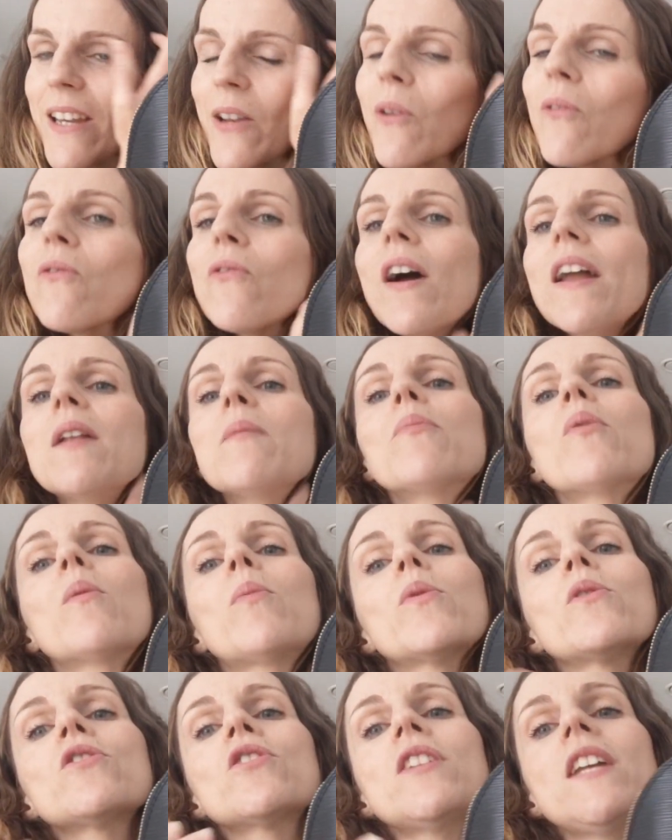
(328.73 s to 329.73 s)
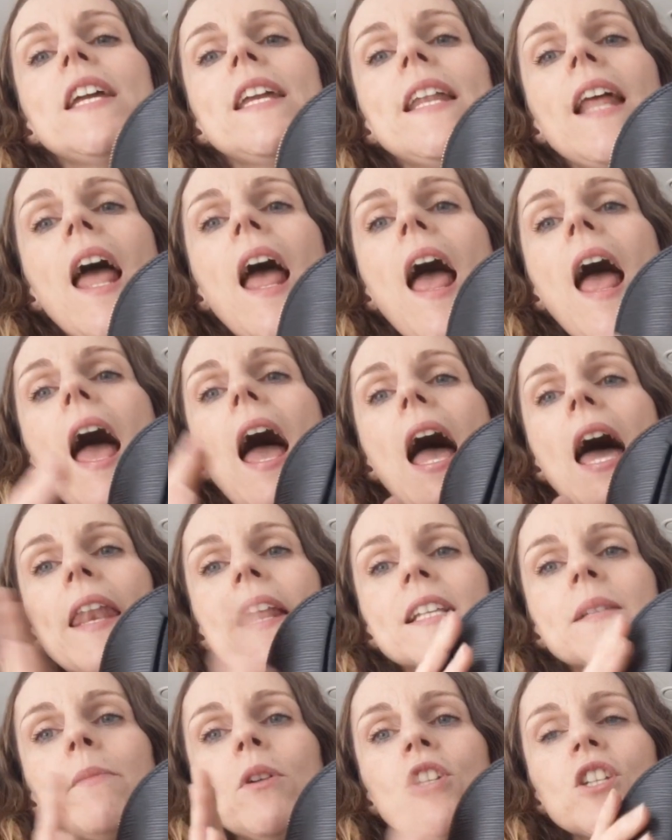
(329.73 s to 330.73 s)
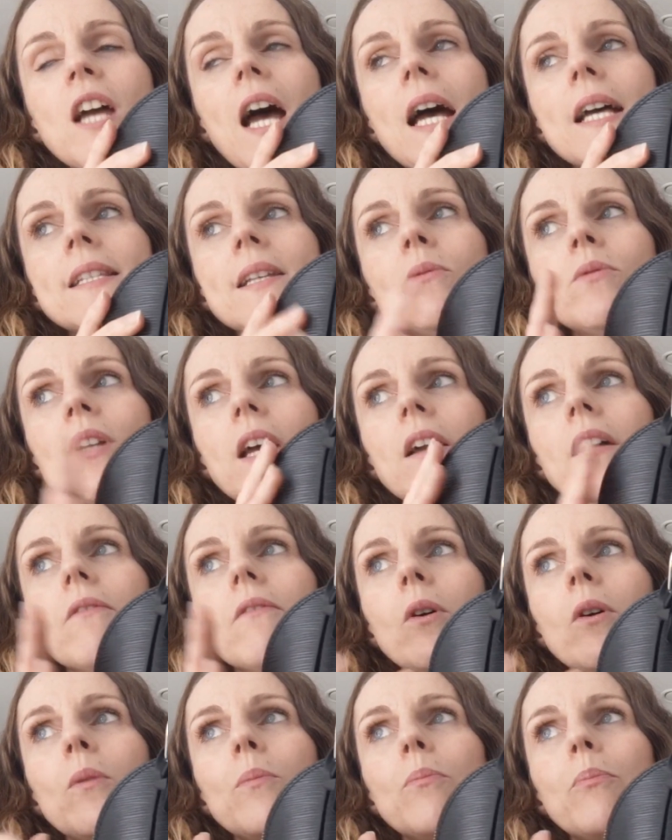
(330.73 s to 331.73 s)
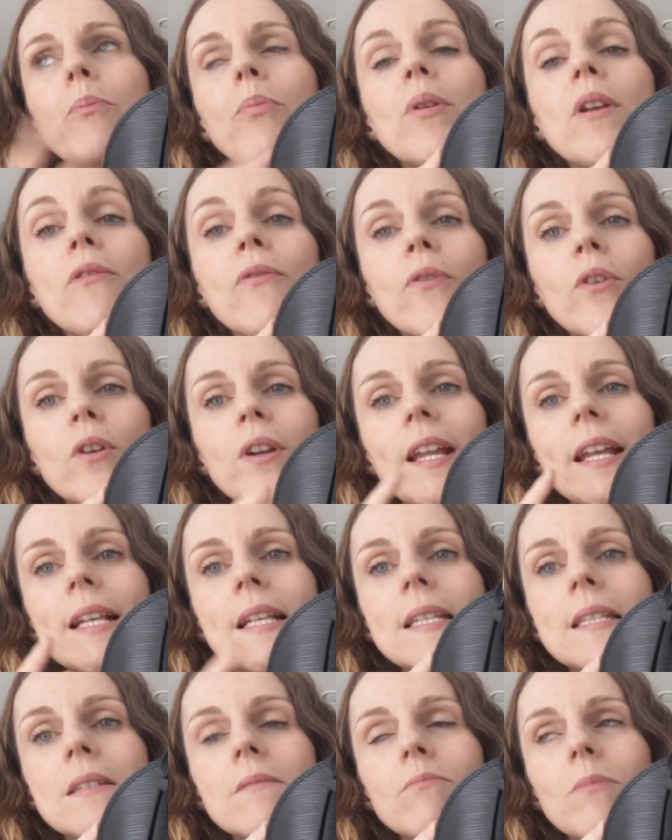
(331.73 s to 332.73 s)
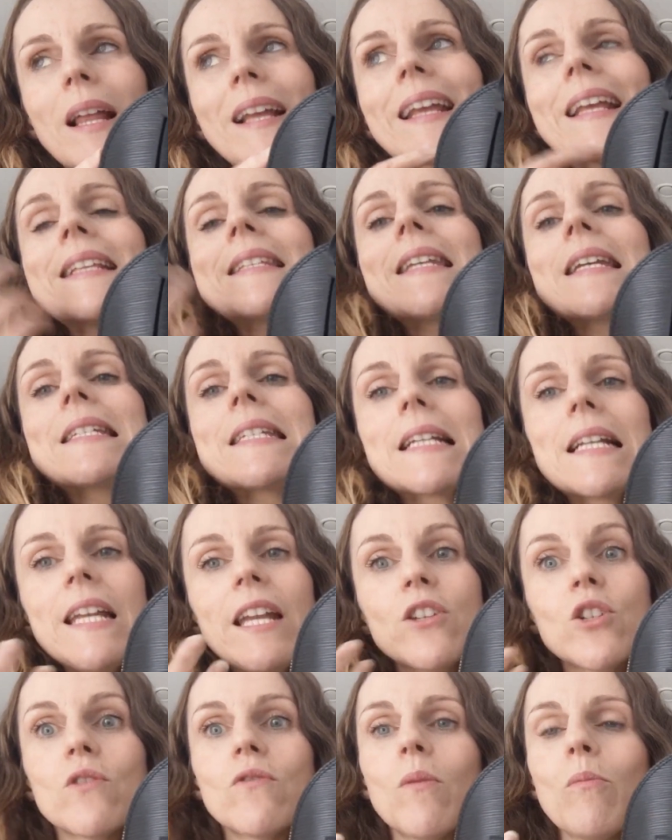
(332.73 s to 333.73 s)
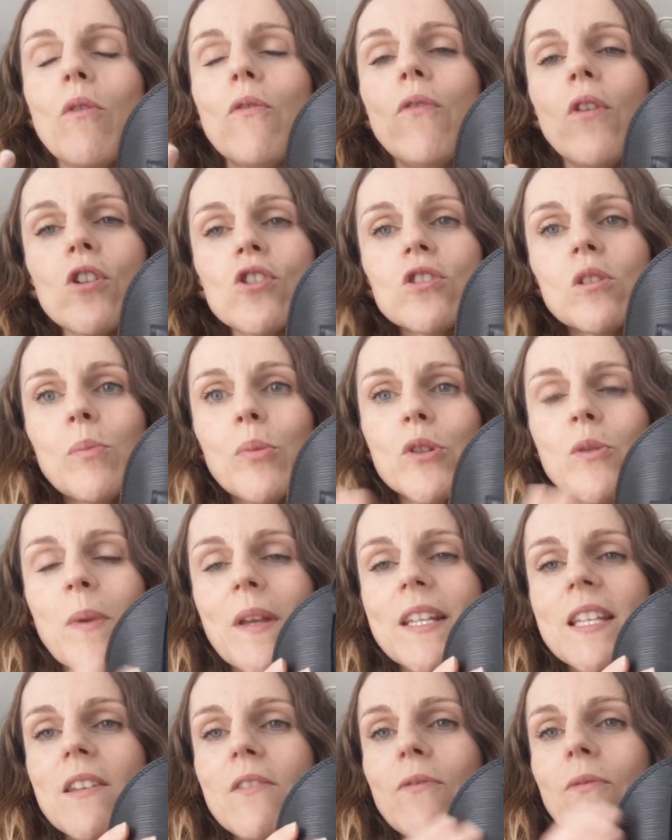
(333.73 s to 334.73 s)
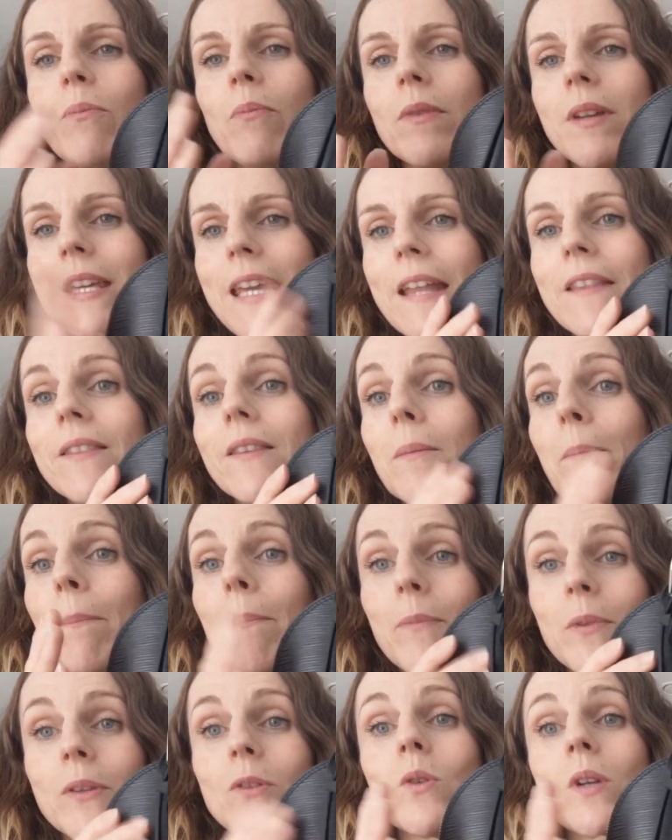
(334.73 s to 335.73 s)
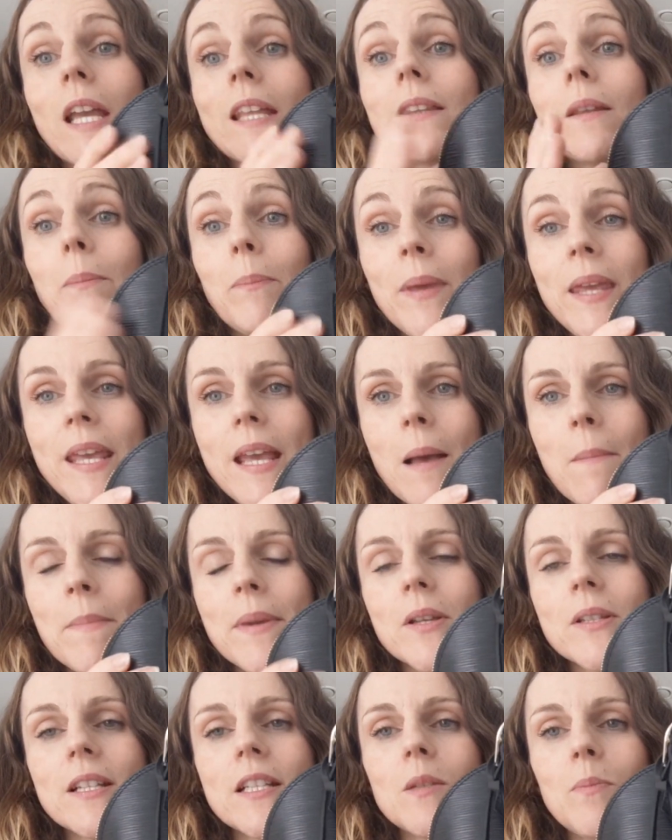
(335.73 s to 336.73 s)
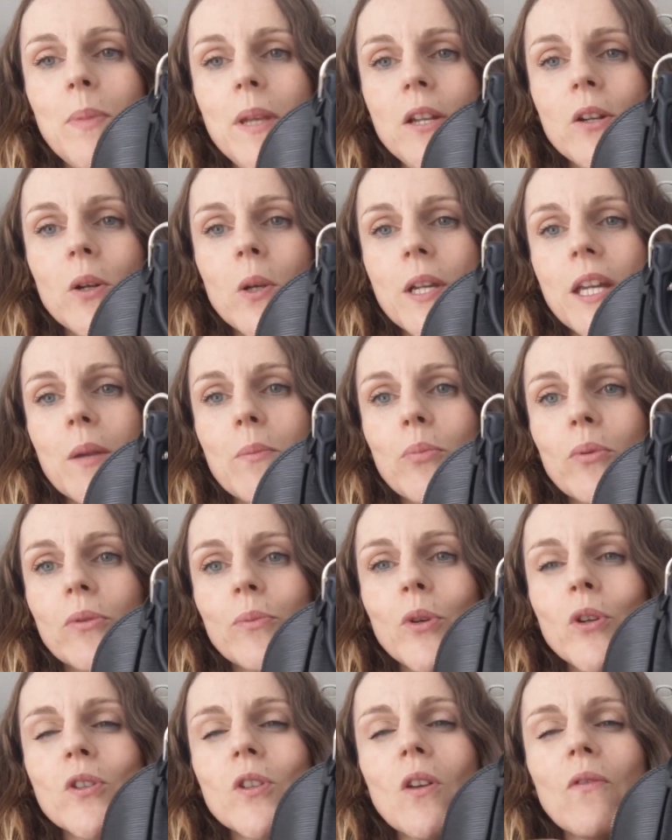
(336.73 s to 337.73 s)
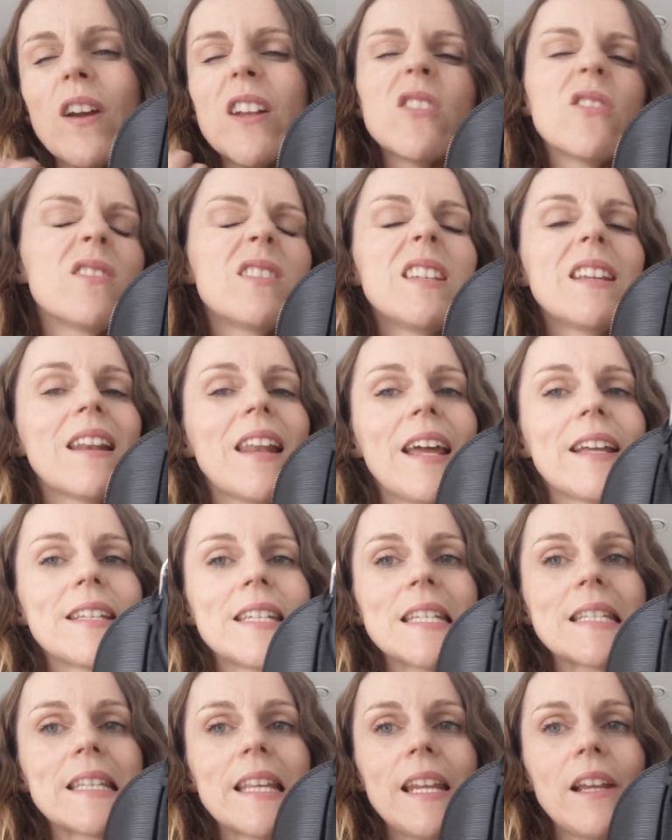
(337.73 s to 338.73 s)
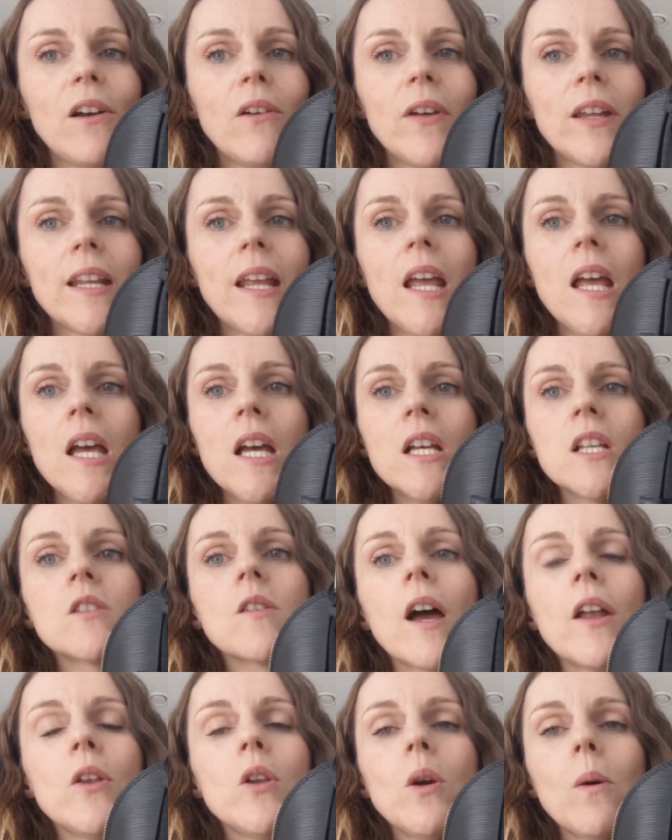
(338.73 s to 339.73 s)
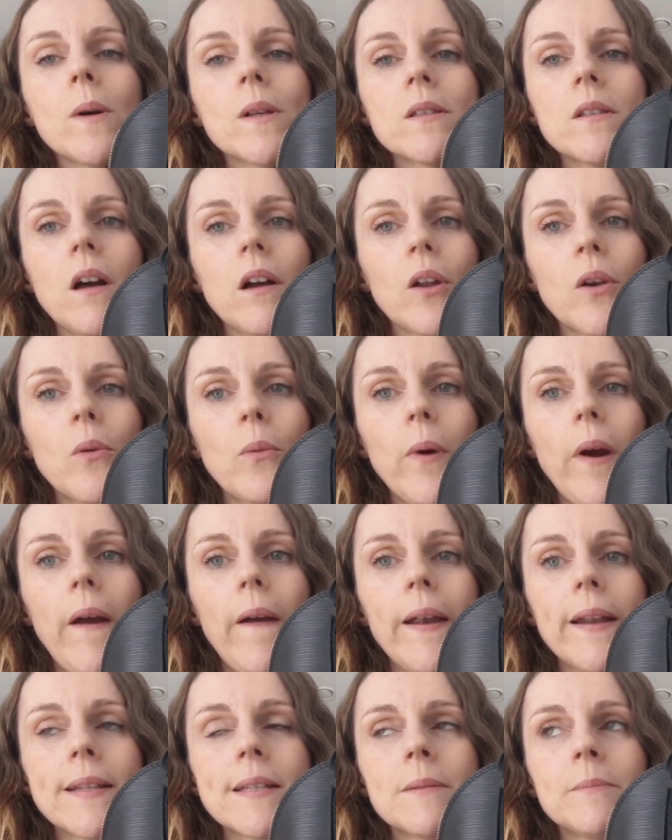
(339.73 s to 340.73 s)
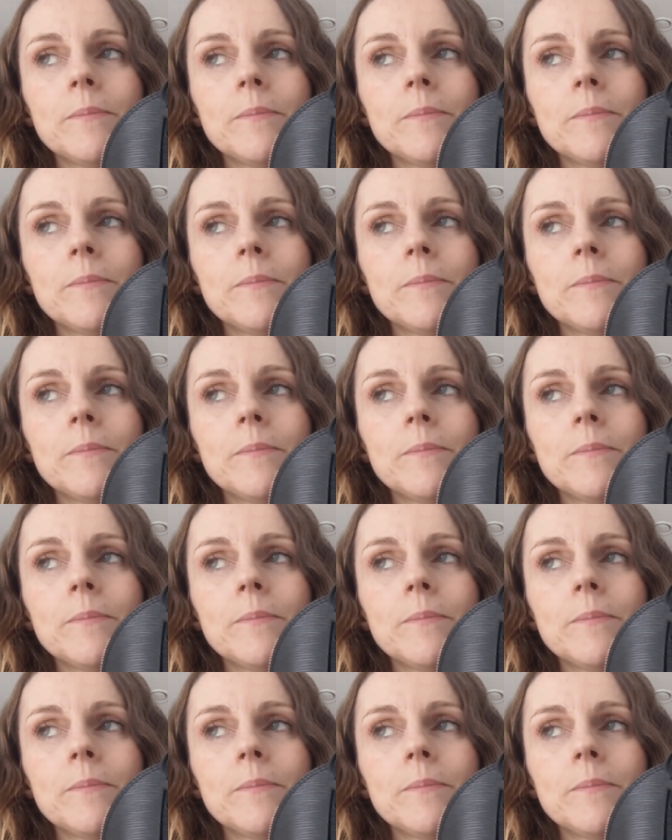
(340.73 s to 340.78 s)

I don't find it proportionate, and as much as I would have preferred like aesthetically and just from a functional perspective to get the PM because it's bigger, you can put more stuff, I just didn't like the aesthetic of it. So I knew I was not going to wear it.